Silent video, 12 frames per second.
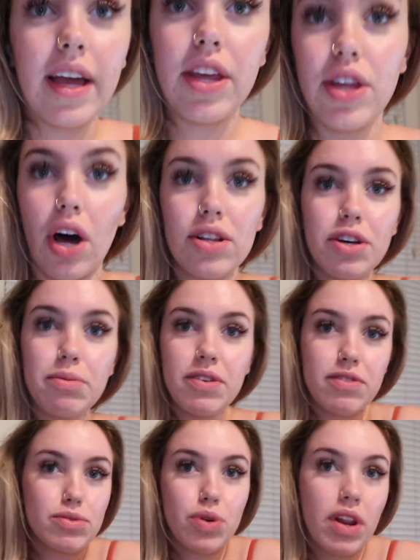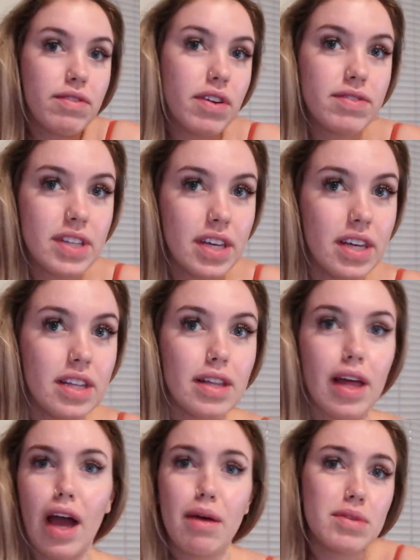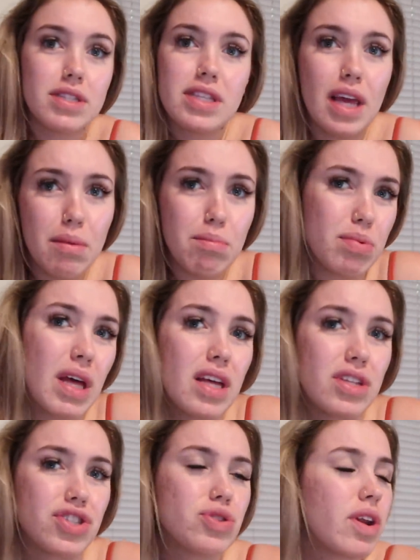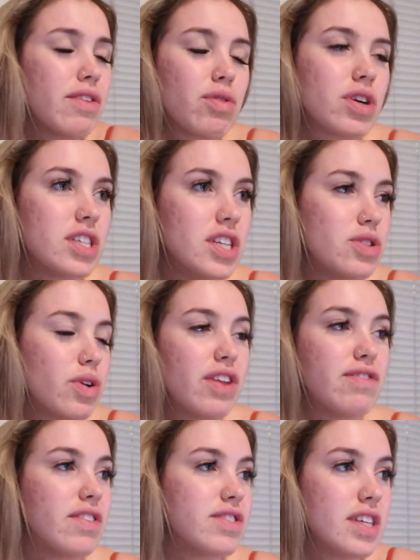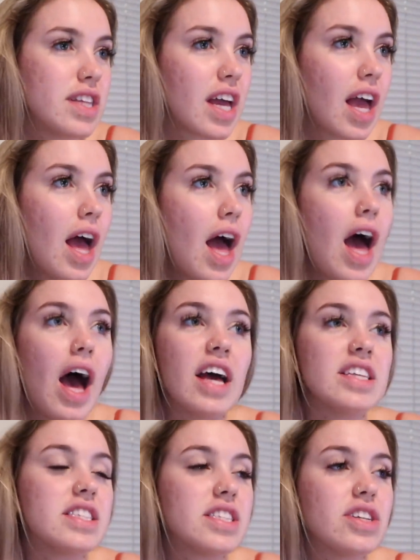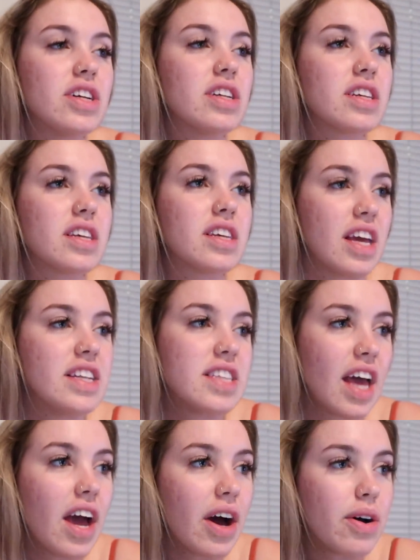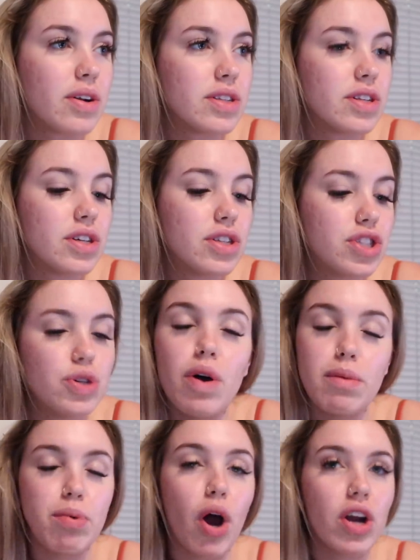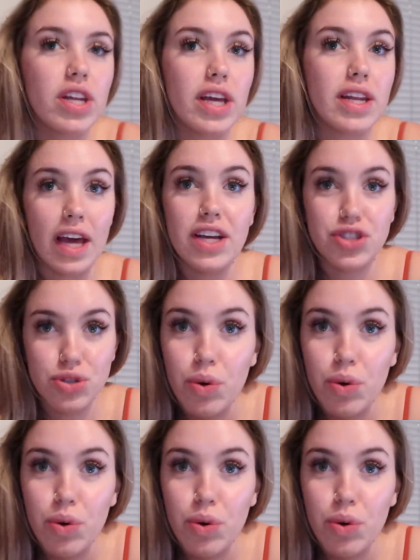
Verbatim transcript: Like, y'all know me from 2015. Like, I'm the same bitch, 2014, 2015. Like, I still get down to a party next